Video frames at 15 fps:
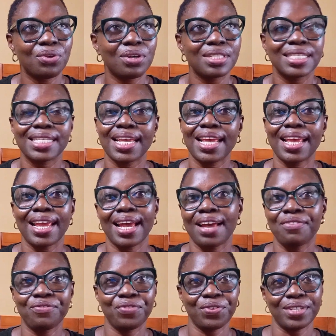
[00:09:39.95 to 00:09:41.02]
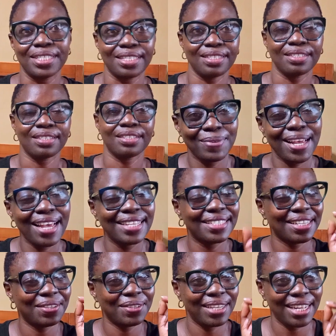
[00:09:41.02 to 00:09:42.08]
not AI voice. Tip, here
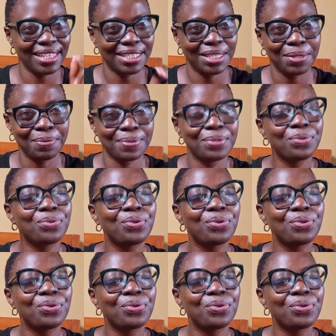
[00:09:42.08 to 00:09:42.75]
is another tip.